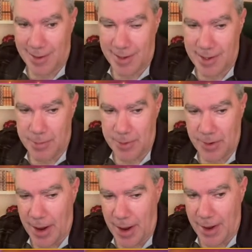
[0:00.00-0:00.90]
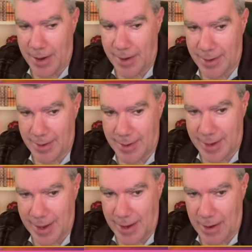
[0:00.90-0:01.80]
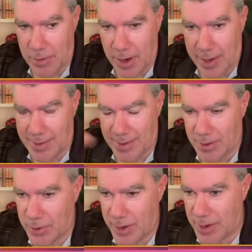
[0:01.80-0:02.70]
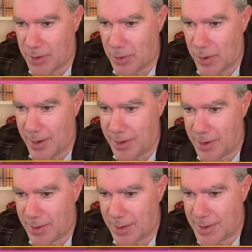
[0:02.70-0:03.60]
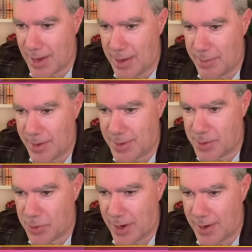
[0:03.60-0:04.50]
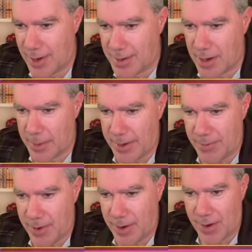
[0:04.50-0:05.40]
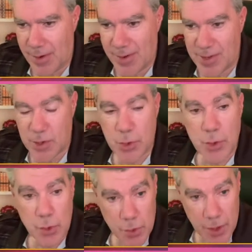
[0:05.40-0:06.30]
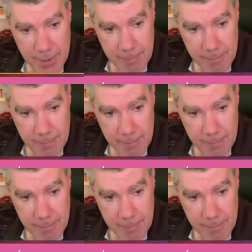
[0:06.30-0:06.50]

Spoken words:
keep your eye on it and get out nice and quick when the time is right. And that's going to be very, very soon.